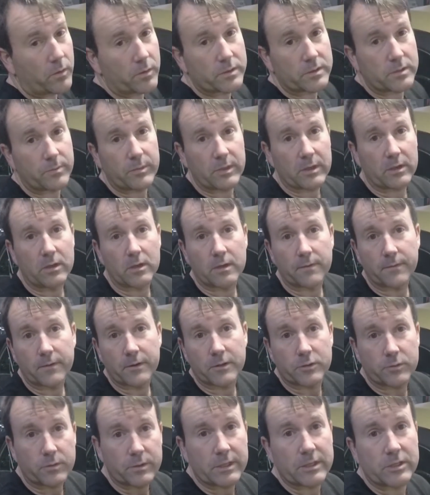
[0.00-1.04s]
big difference
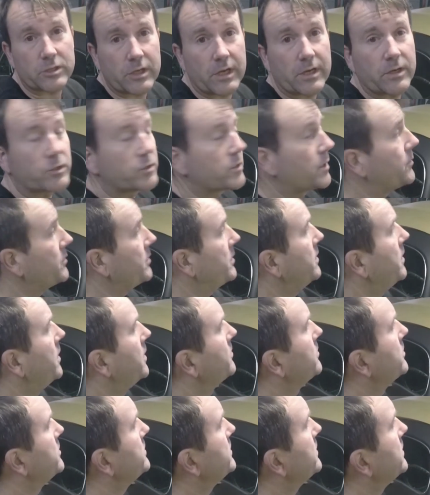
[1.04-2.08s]
when I changed some of the
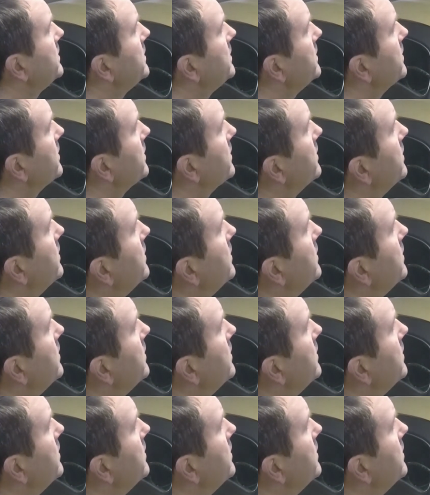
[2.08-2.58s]
numbers in here.